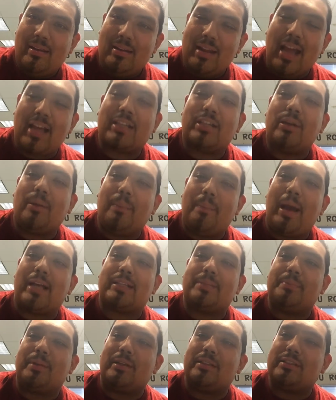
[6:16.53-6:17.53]
National
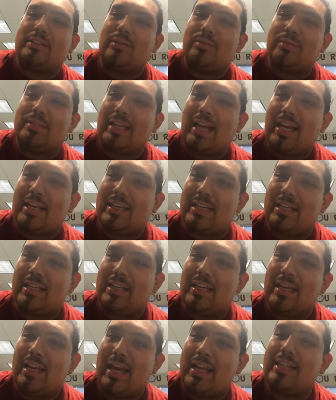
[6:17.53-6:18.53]
Basketball
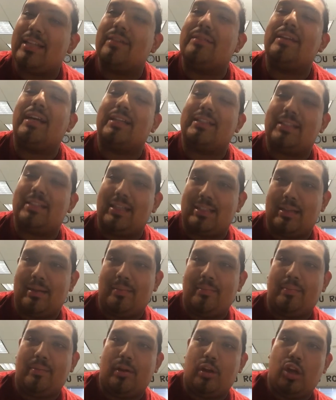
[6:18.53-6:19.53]
Association. Until next
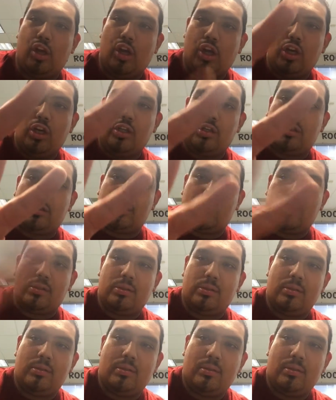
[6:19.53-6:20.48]
season. Peace.